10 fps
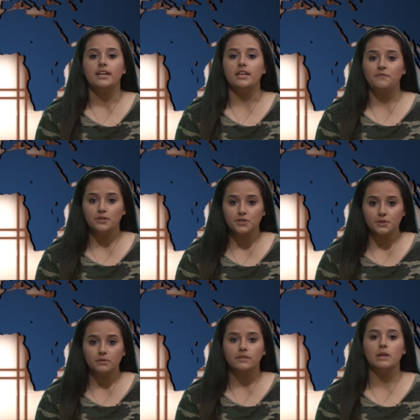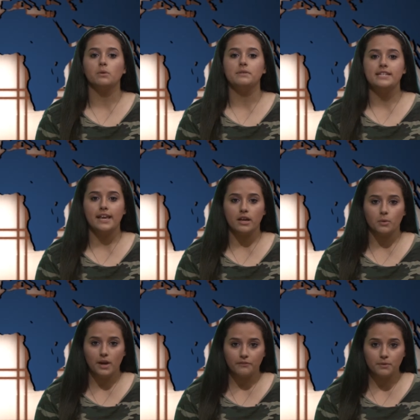If you do, they will be taken
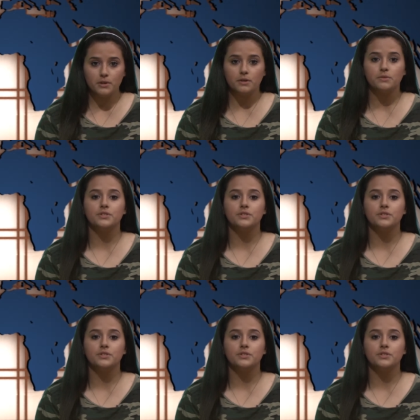away from you